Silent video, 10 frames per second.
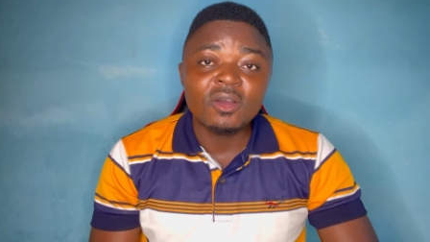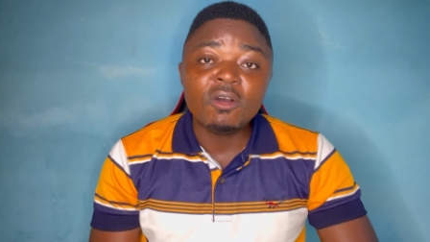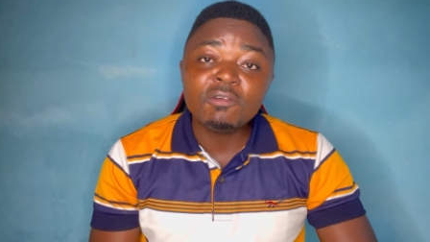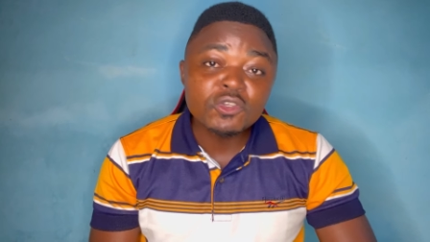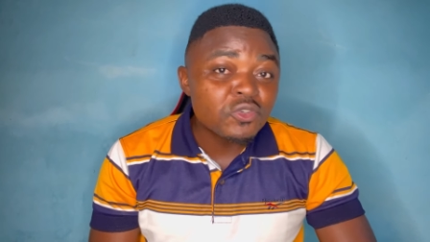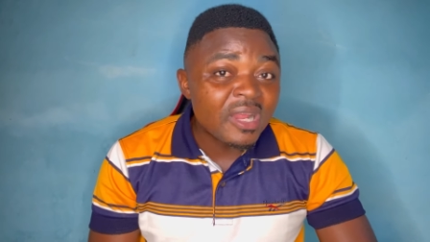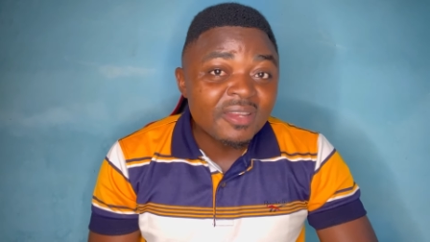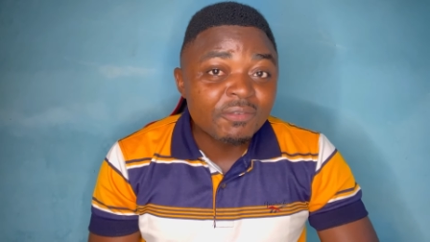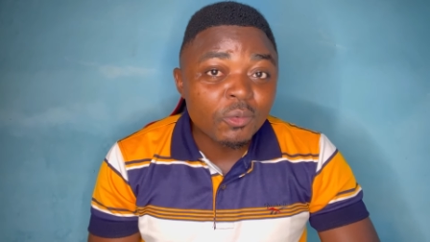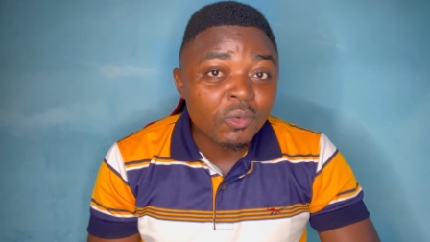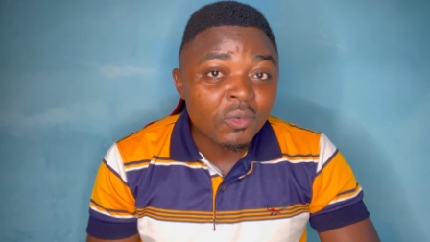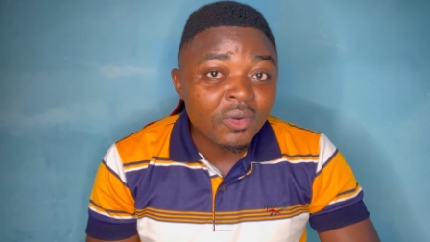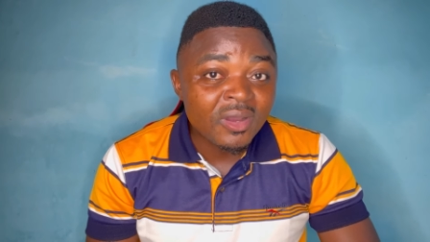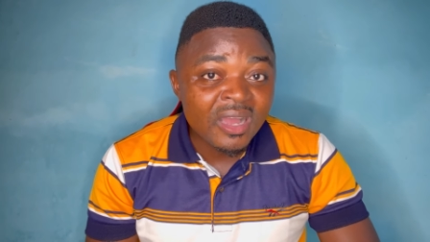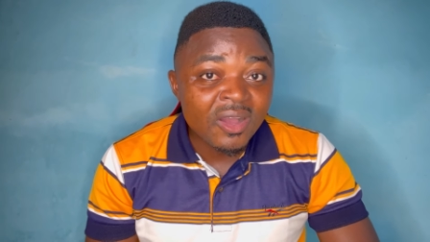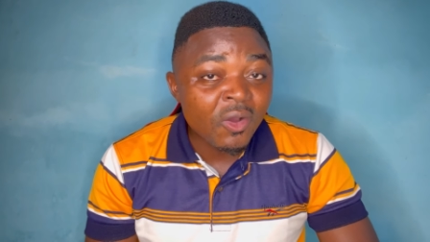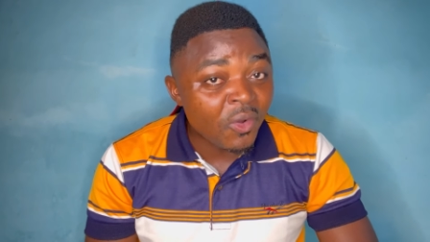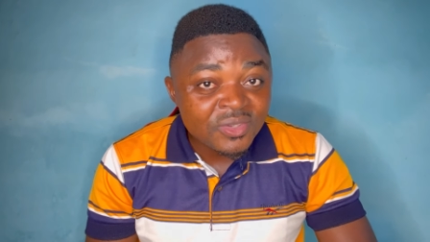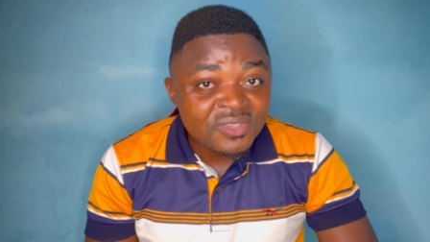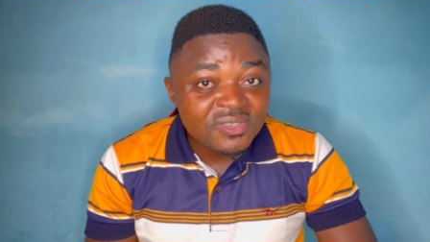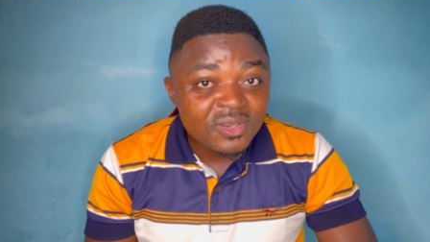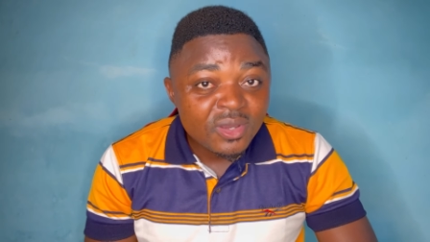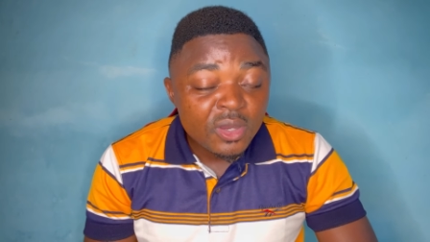unfortunately for us,